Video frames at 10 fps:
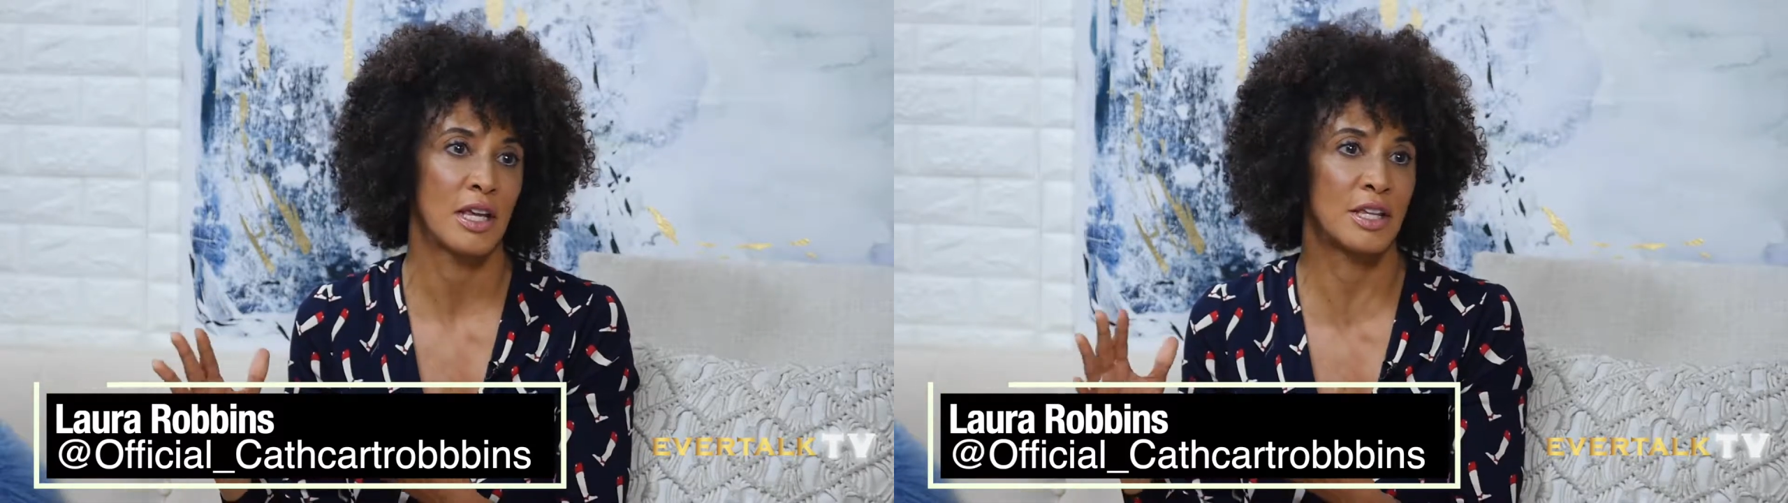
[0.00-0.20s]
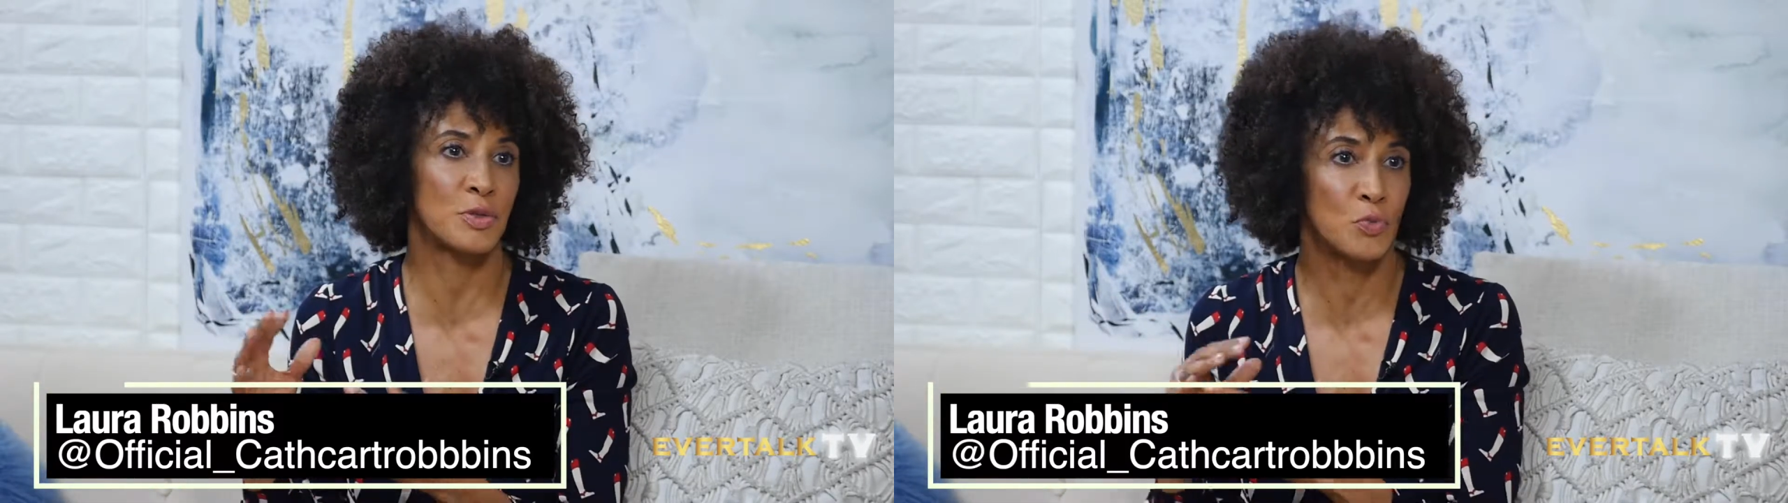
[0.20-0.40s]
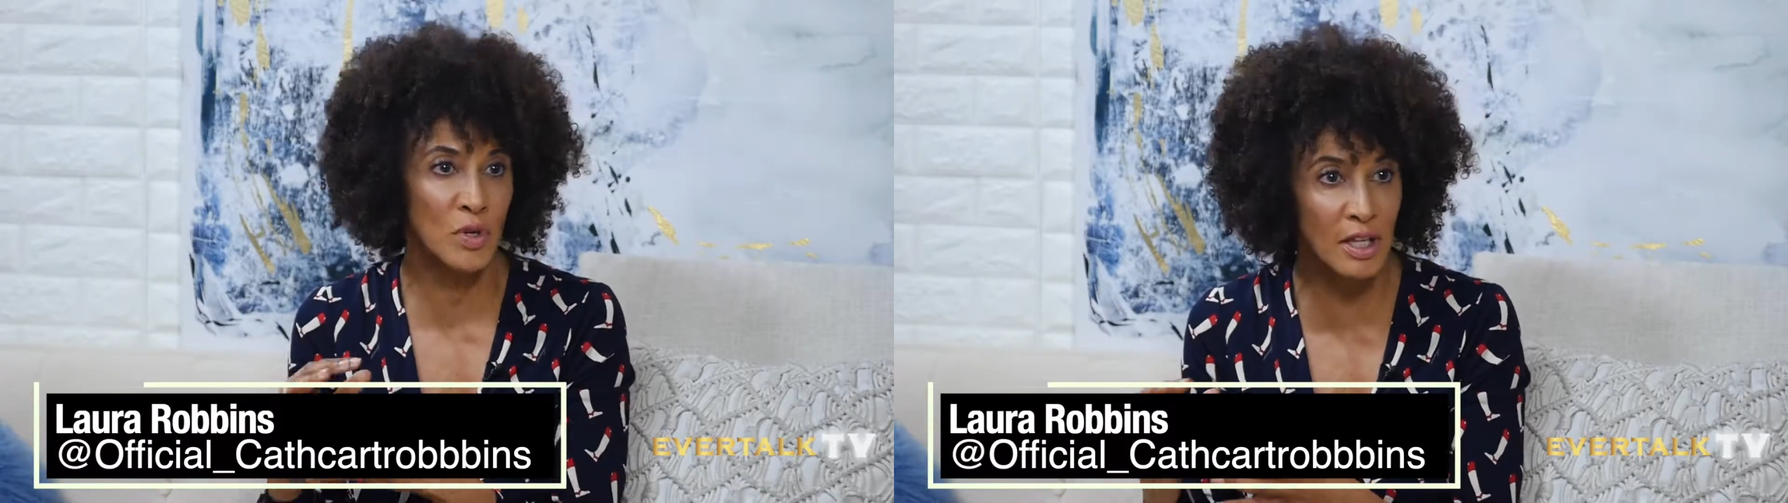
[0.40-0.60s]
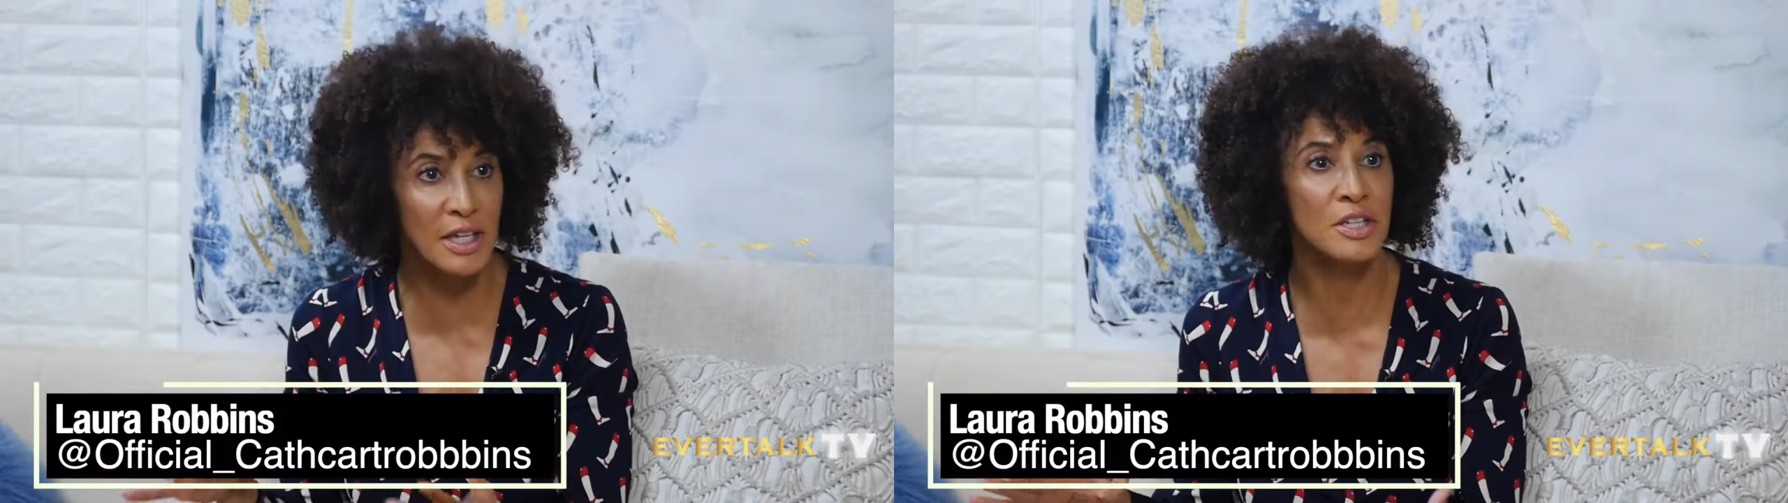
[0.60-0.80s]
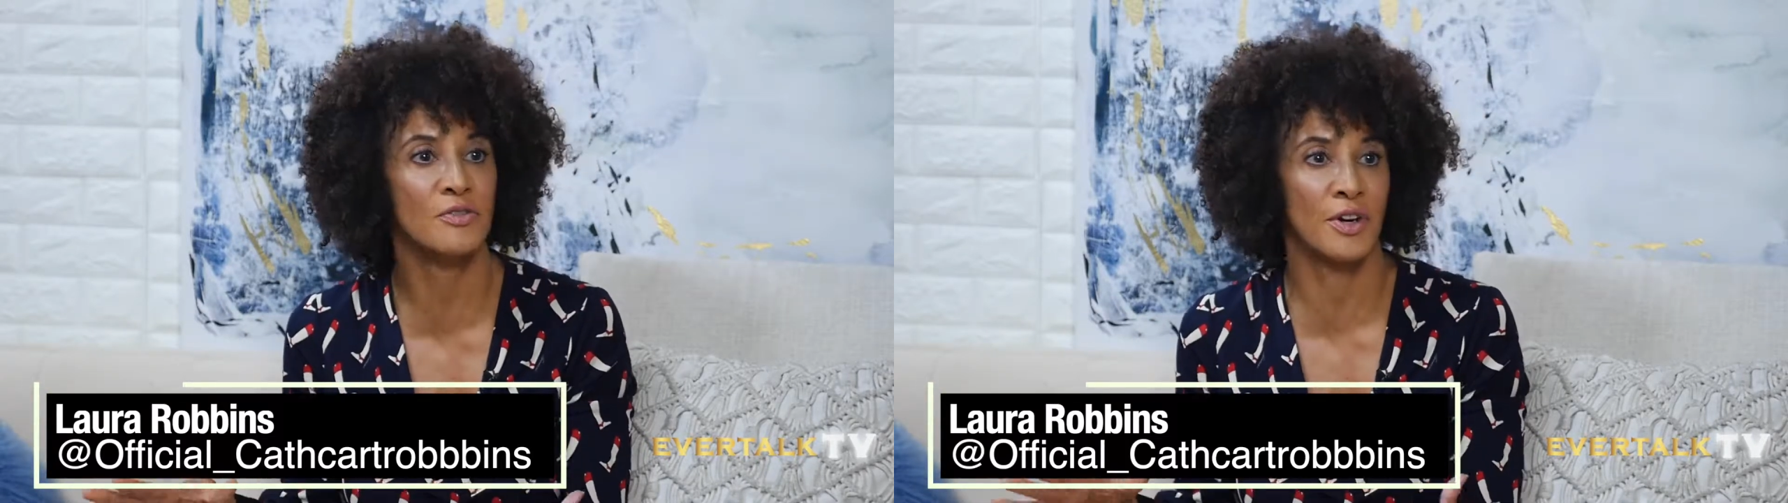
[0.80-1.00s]
It's
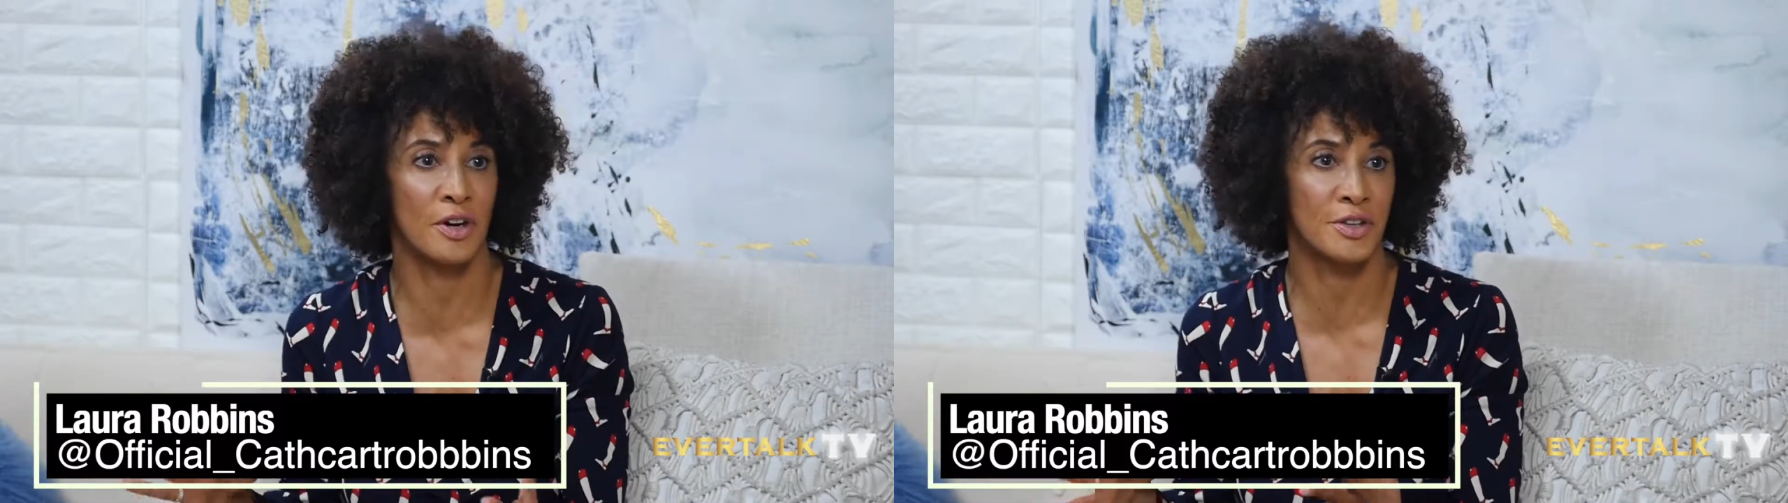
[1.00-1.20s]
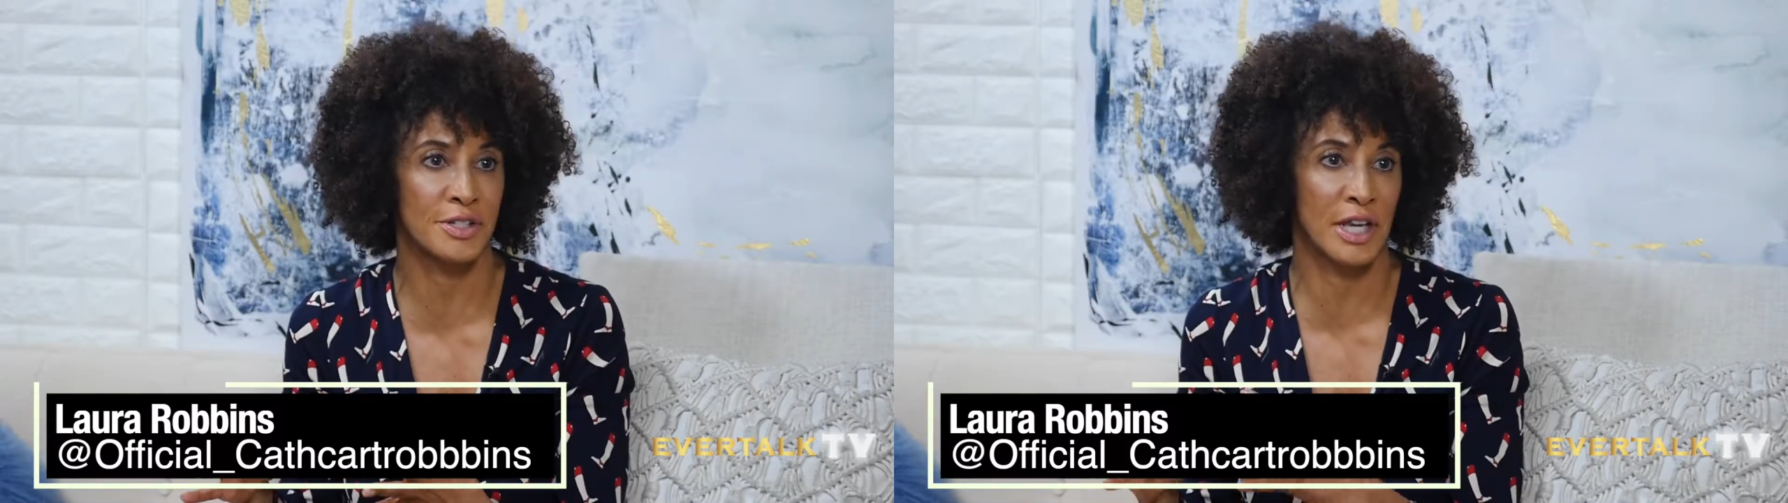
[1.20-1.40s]
really diverse.